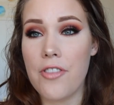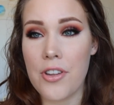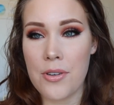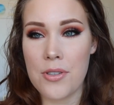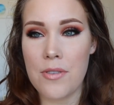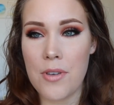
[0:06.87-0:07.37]
For
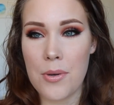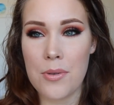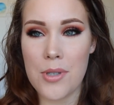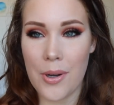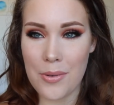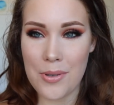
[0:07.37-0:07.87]
those of you who
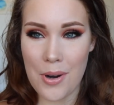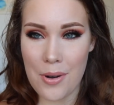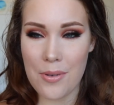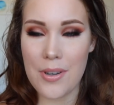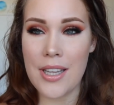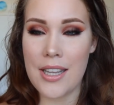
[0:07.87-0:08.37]
don't
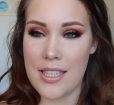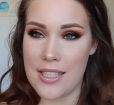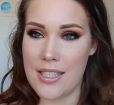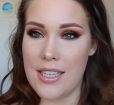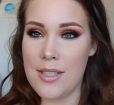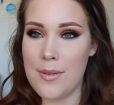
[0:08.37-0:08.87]
know,
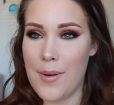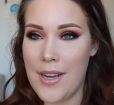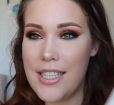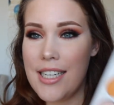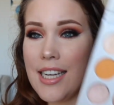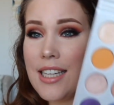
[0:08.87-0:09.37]
this is
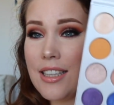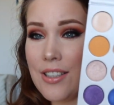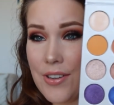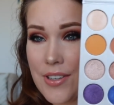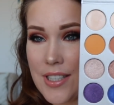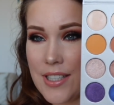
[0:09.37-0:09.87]
what it
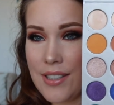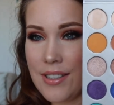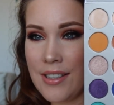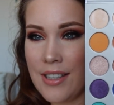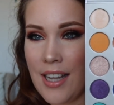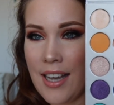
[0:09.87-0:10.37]
looks
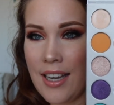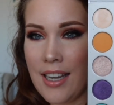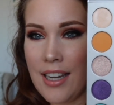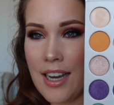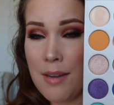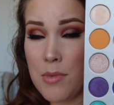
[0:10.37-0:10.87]

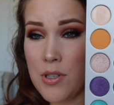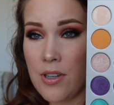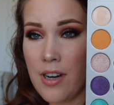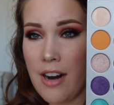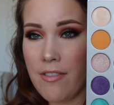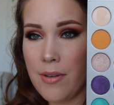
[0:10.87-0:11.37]
like. I'm
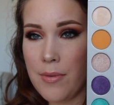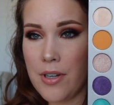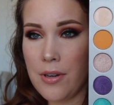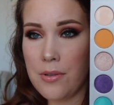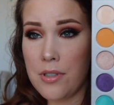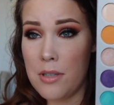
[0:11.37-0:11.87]
sure everyone
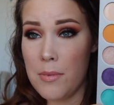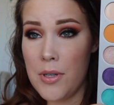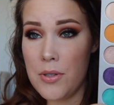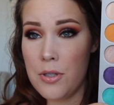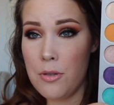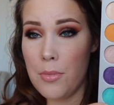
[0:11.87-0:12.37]
knows it's been
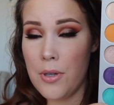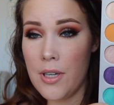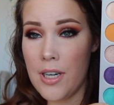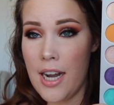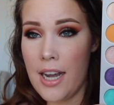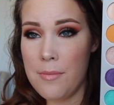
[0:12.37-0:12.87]
a
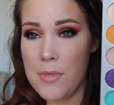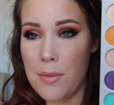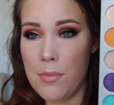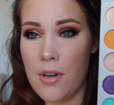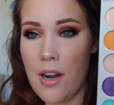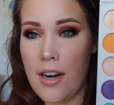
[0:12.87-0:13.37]
super hyped
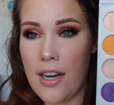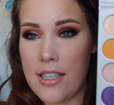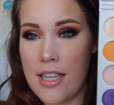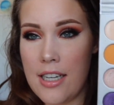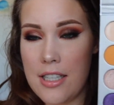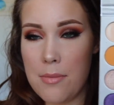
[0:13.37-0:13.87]
up product
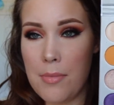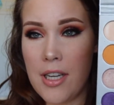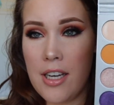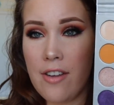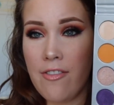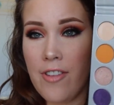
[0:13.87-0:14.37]
and it's
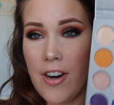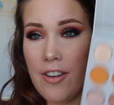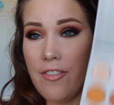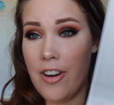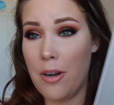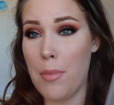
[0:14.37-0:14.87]
been
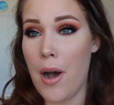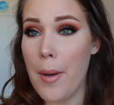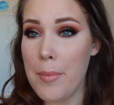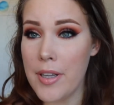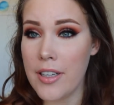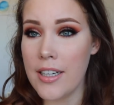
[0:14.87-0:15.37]
very
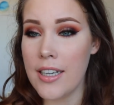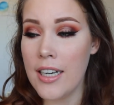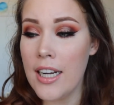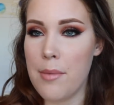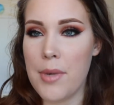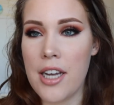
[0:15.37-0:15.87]
popular.
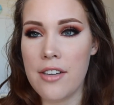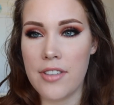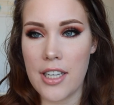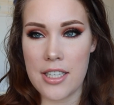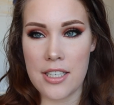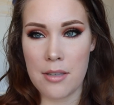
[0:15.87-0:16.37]
I'm kind of
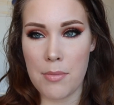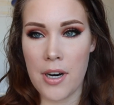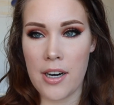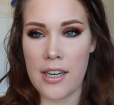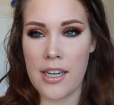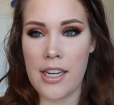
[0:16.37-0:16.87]
late to the
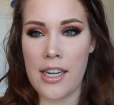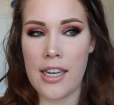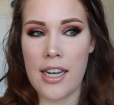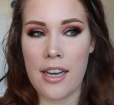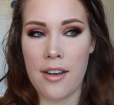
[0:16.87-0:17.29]
party.